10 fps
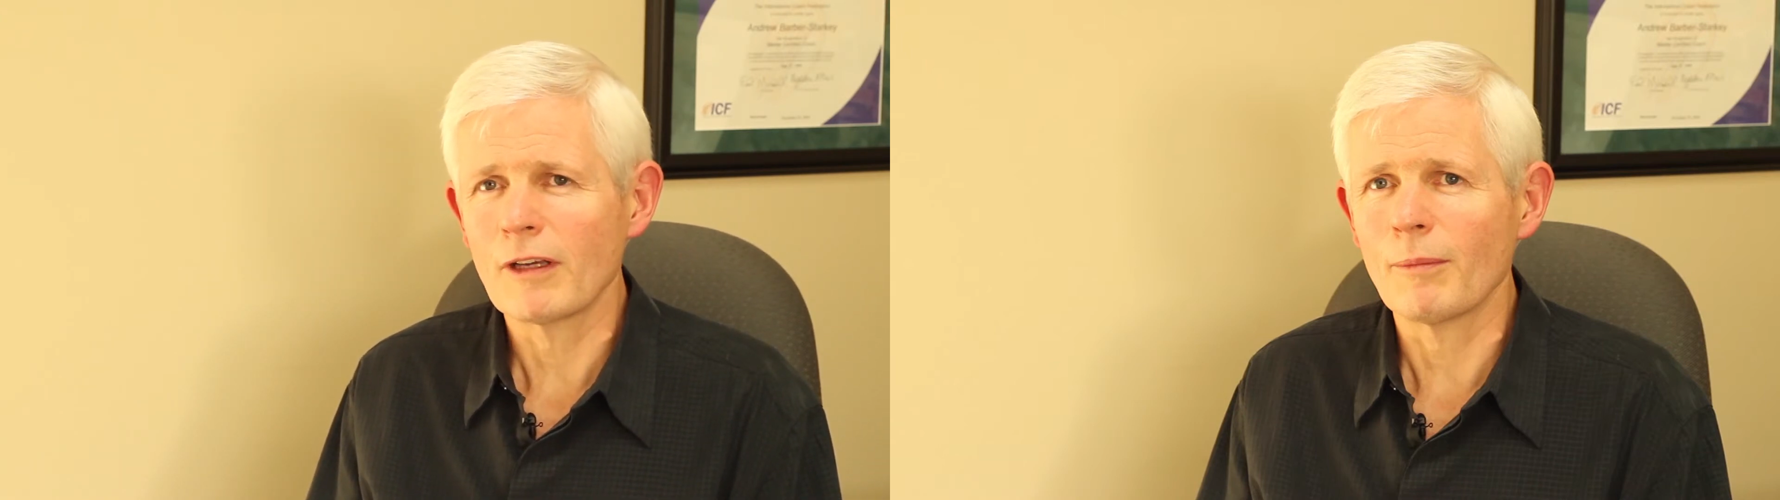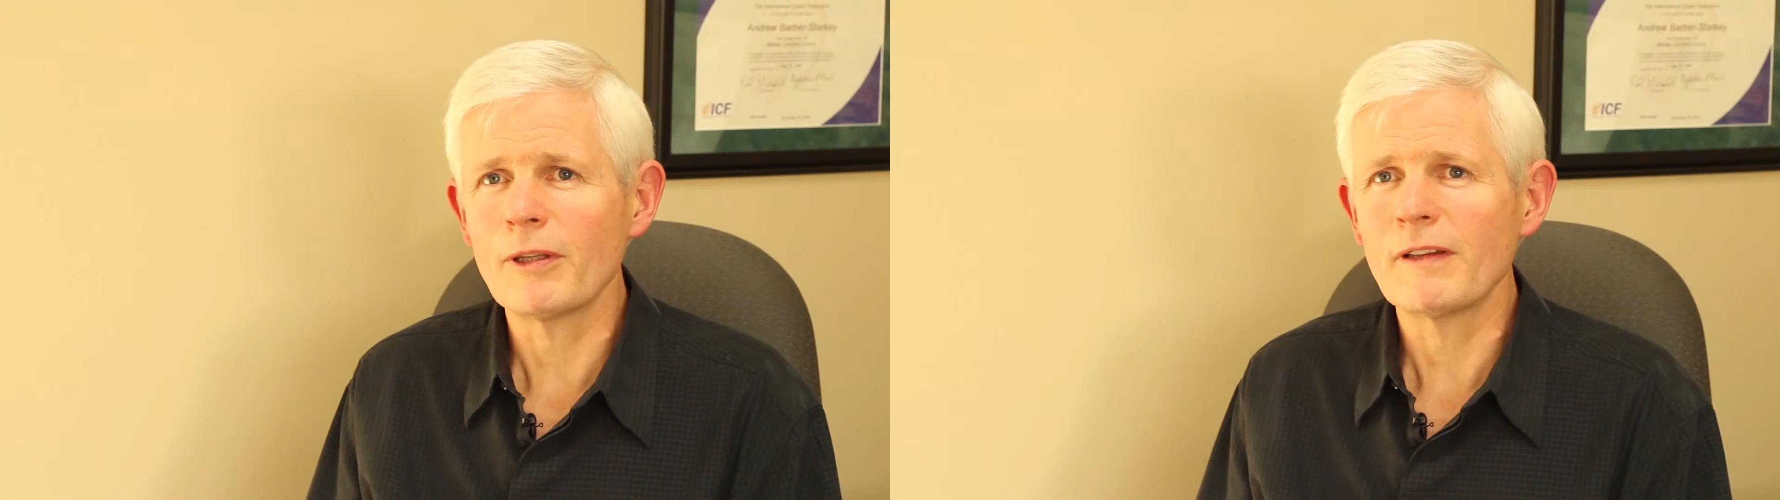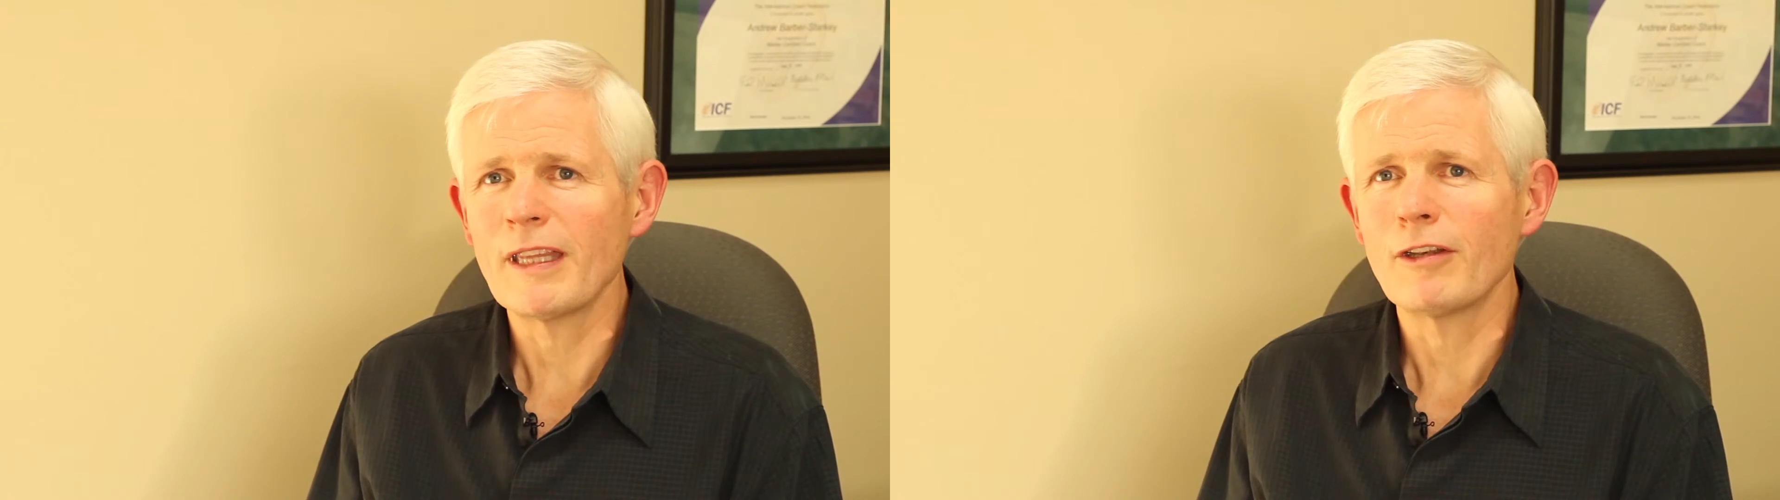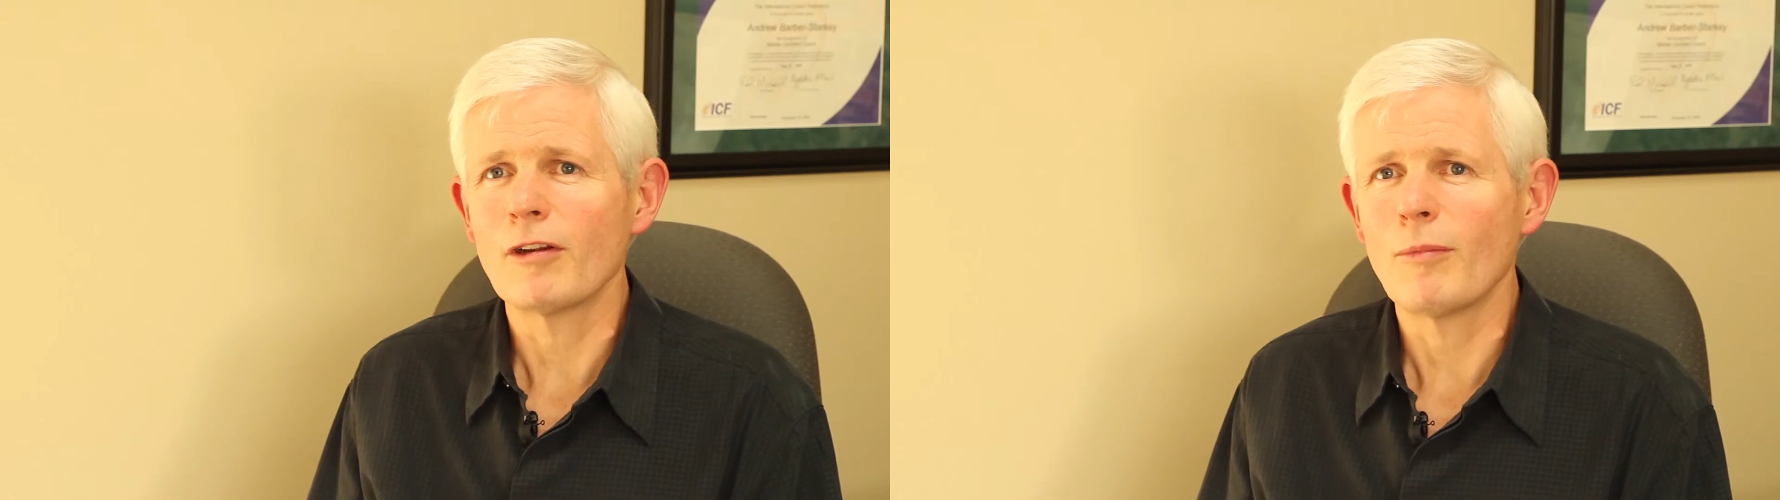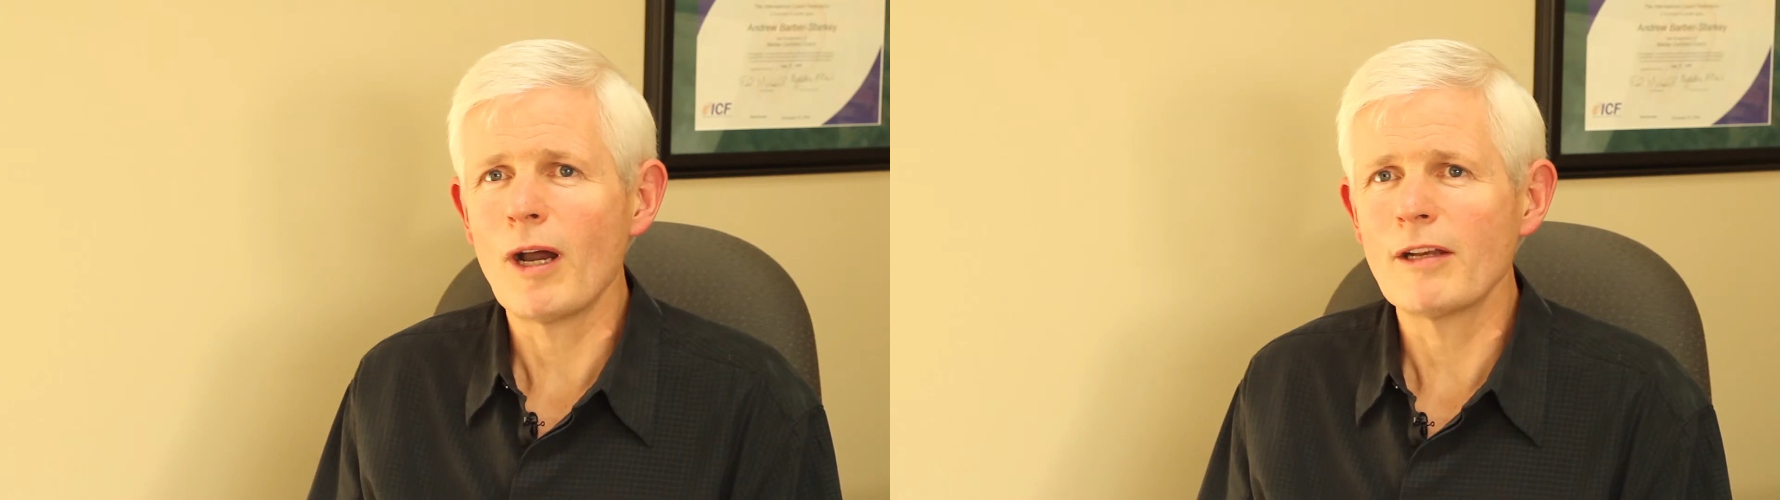completely in
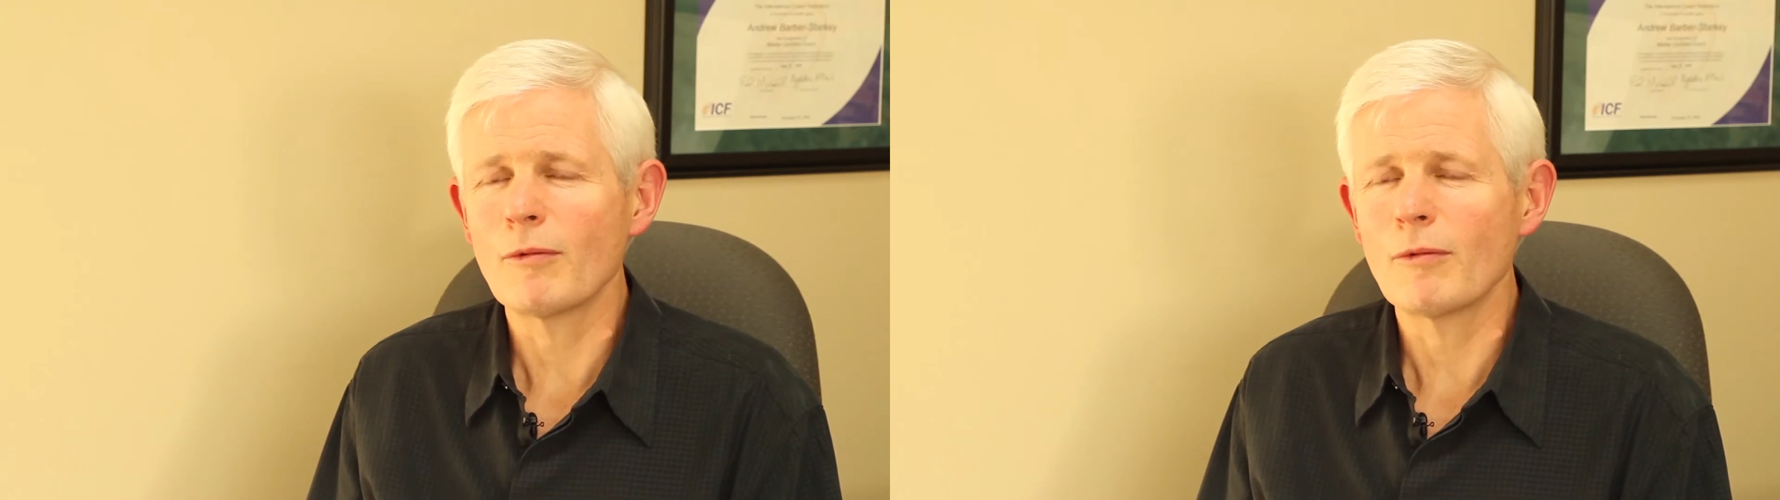your mind,